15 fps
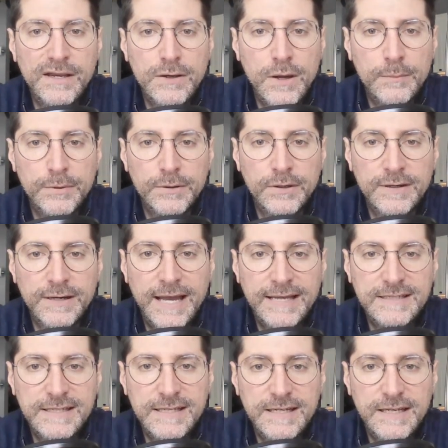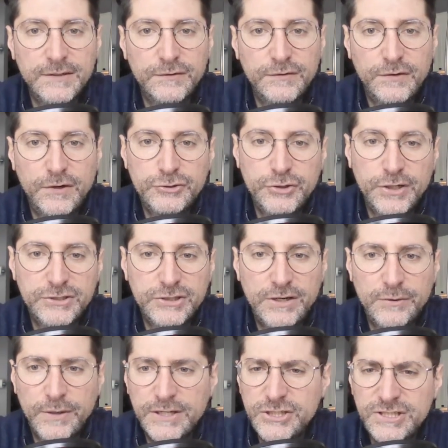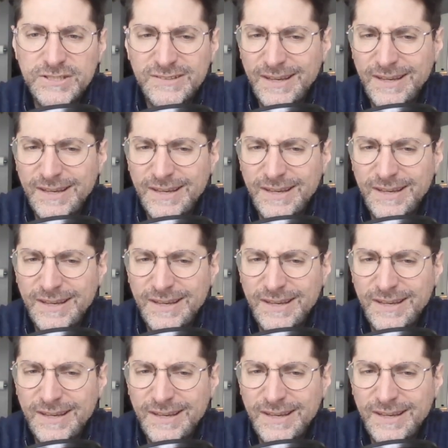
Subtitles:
Number 19 is Star Trek Generations.